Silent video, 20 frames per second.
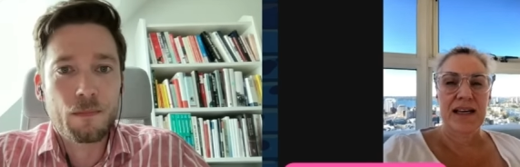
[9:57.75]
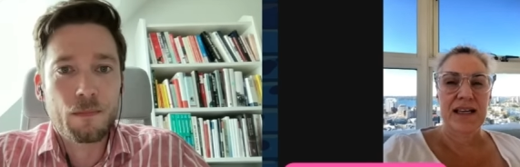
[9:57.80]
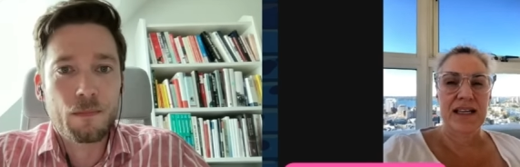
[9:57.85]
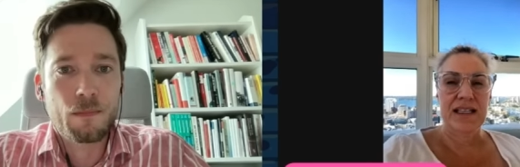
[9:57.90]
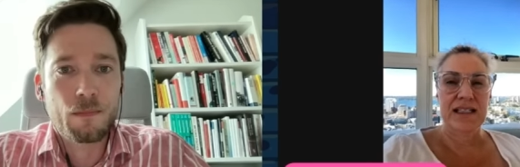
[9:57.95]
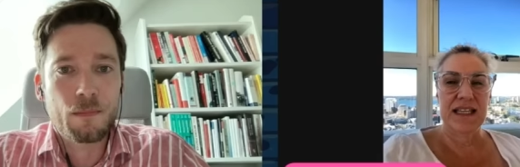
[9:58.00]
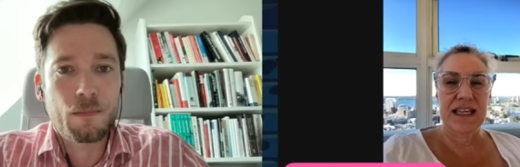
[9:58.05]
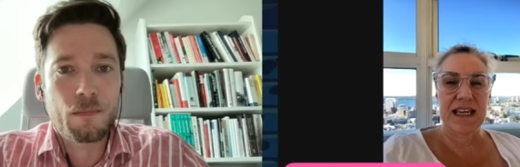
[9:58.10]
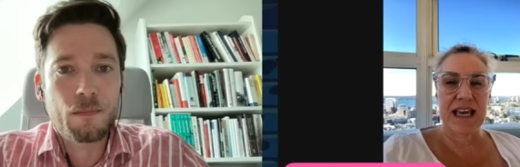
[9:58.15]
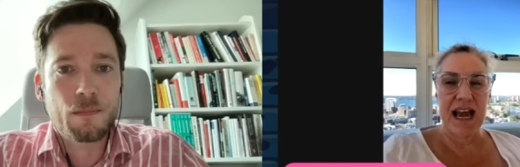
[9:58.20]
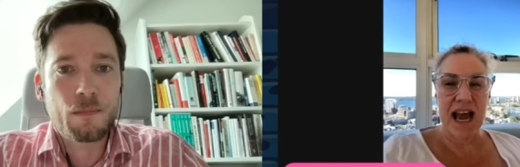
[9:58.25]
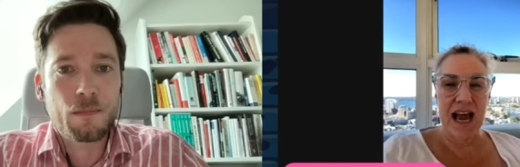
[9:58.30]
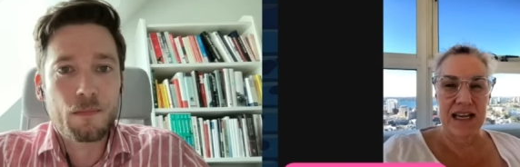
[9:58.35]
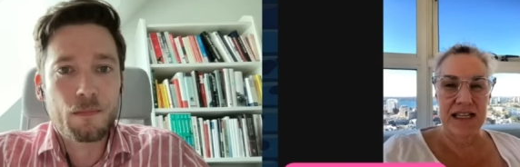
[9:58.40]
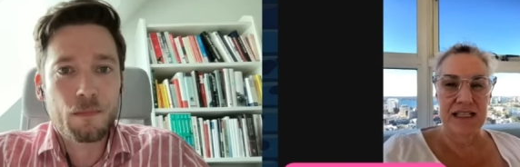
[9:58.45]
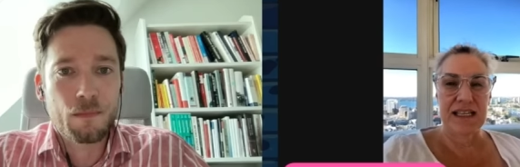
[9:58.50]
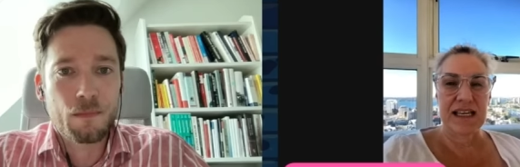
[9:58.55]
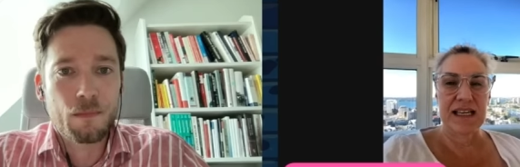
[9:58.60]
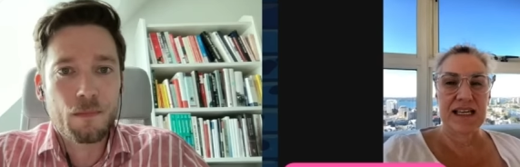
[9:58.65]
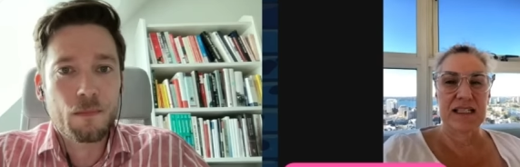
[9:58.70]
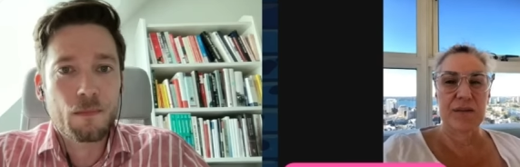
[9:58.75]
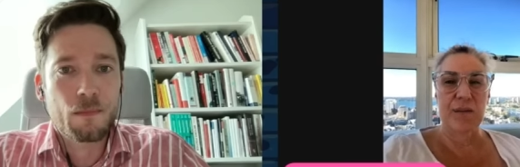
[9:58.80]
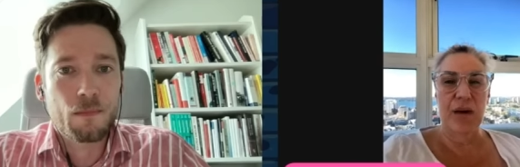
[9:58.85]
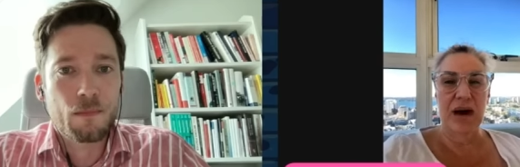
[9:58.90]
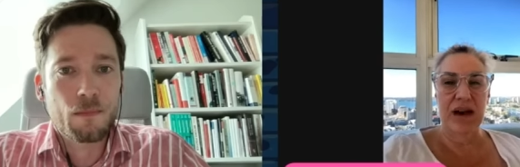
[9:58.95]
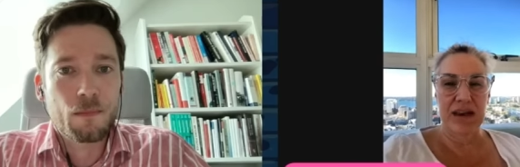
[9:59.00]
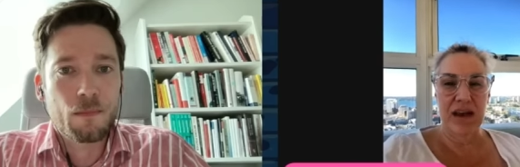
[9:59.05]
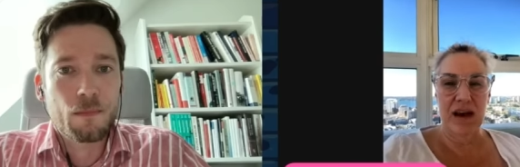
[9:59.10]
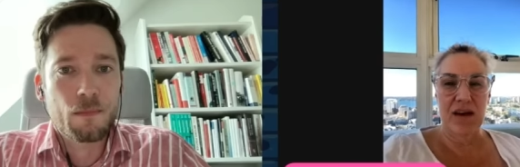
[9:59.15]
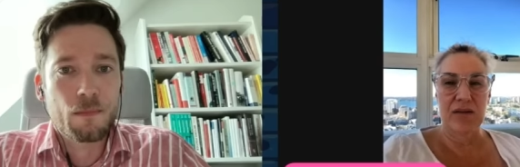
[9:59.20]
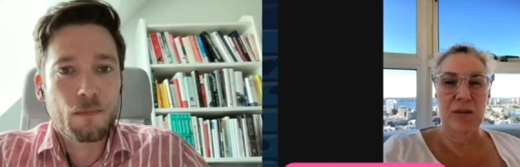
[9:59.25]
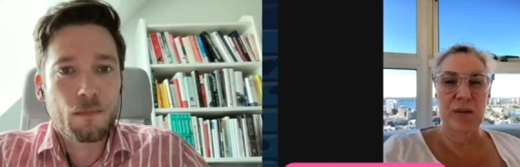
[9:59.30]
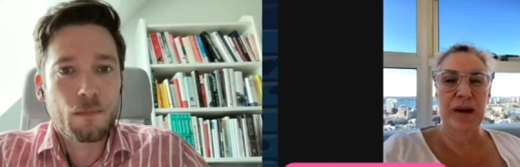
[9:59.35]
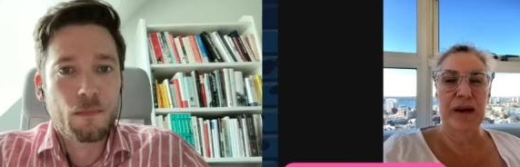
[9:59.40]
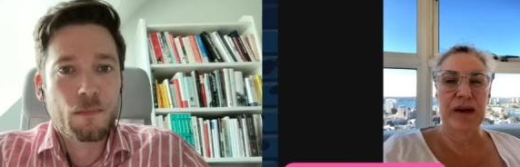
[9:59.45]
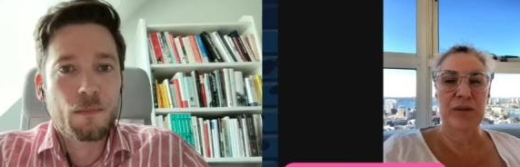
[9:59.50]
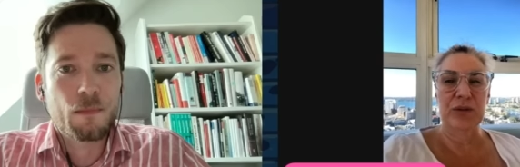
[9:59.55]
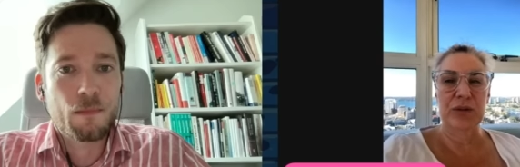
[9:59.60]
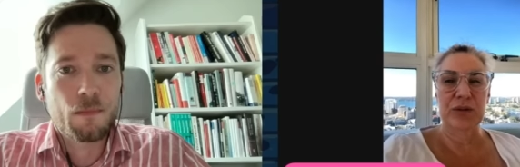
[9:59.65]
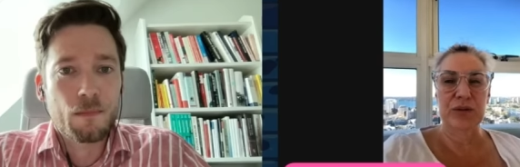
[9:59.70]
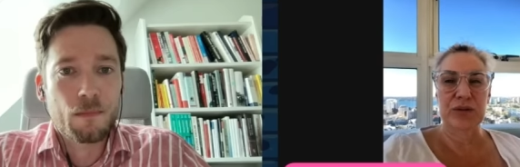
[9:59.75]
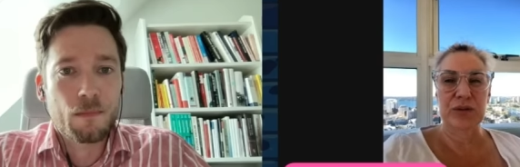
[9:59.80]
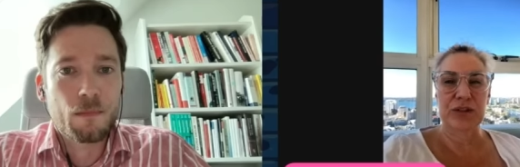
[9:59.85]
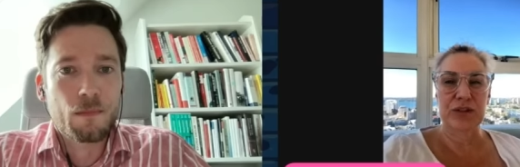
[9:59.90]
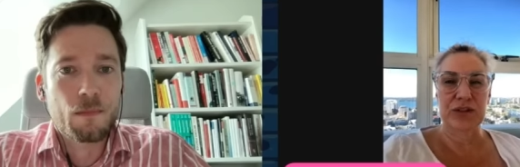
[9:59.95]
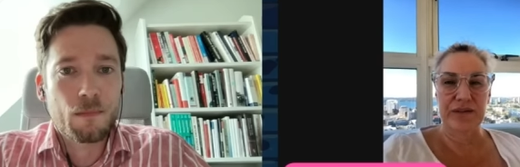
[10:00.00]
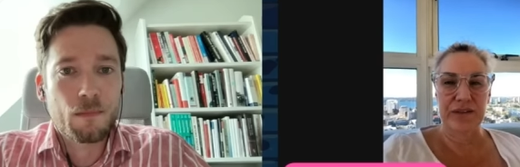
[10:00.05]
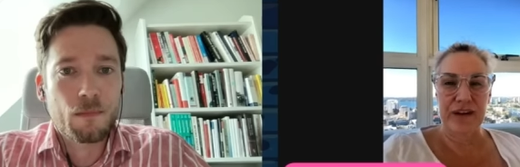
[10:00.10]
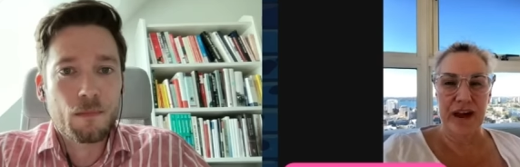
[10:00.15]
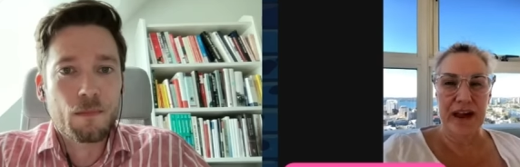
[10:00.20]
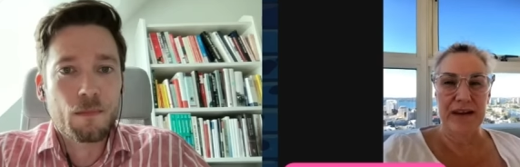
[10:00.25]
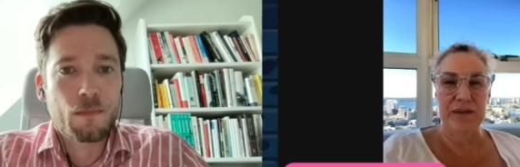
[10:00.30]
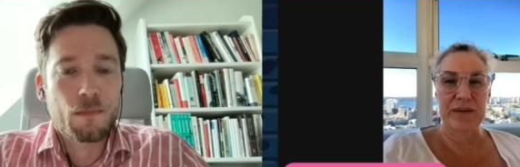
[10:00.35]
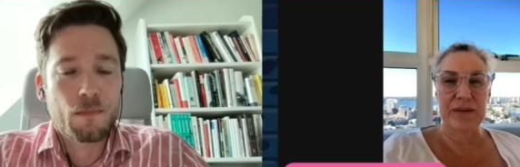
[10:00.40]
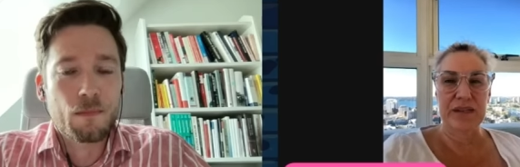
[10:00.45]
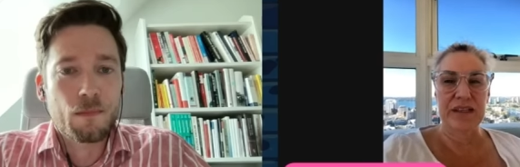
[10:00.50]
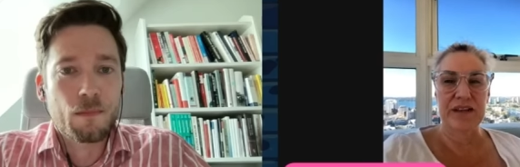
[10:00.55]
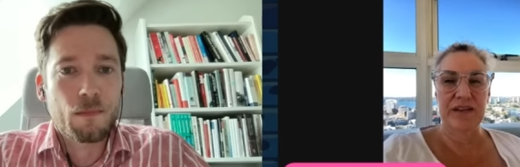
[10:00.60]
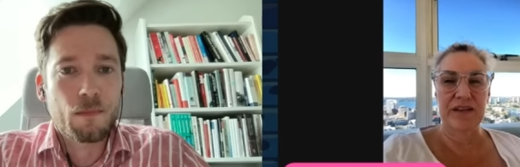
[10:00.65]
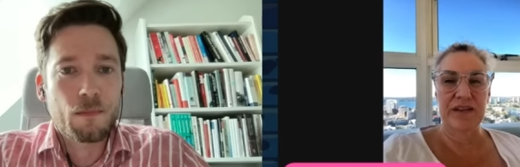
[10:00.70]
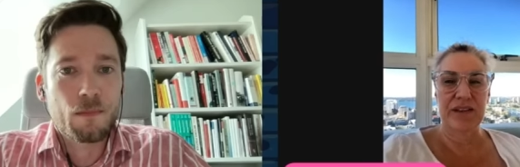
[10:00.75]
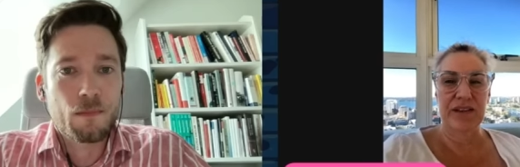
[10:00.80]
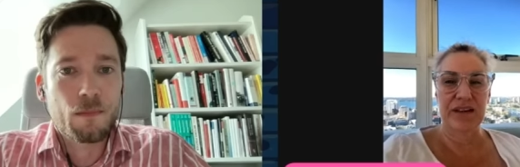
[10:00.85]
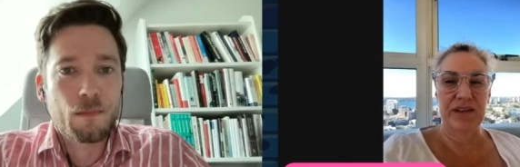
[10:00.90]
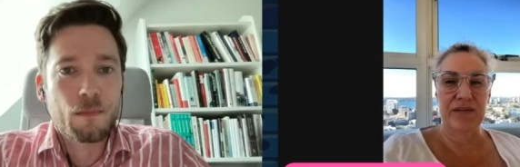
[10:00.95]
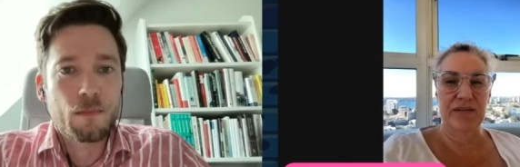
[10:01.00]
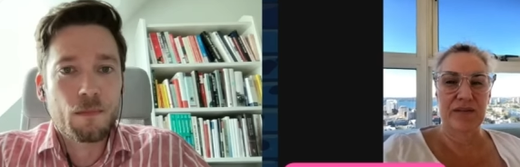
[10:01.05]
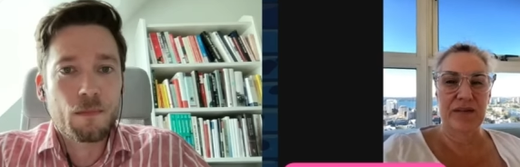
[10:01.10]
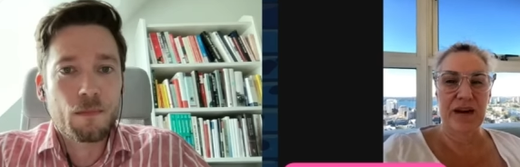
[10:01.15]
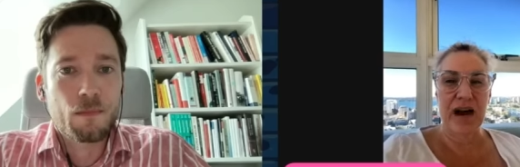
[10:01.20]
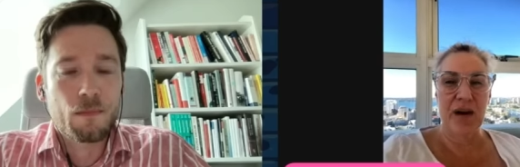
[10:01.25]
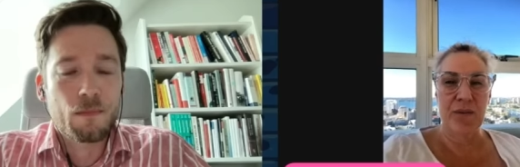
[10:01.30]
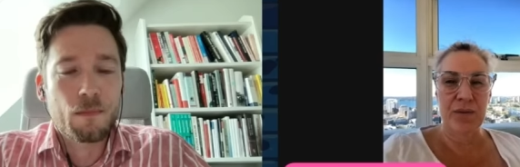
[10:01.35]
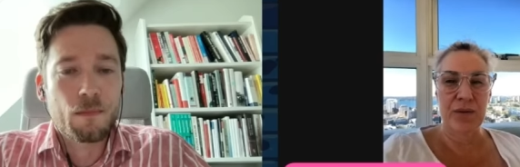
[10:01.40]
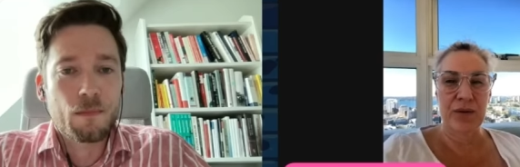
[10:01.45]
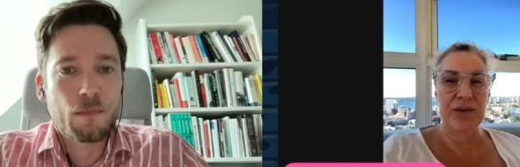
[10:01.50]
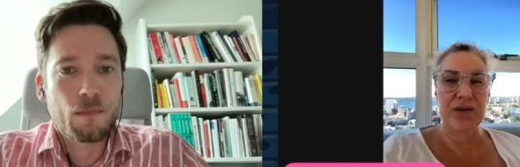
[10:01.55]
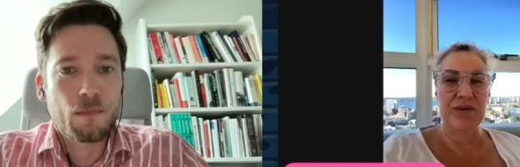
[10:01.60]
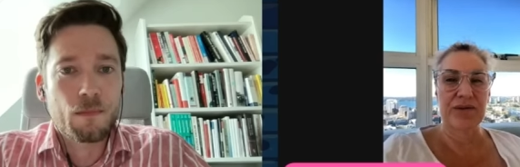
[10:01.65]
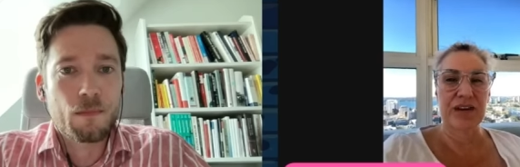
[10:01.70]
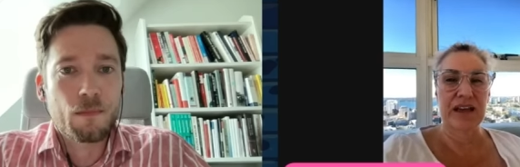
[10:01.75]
Speaker 1: is the access by young people to vape. The, the number of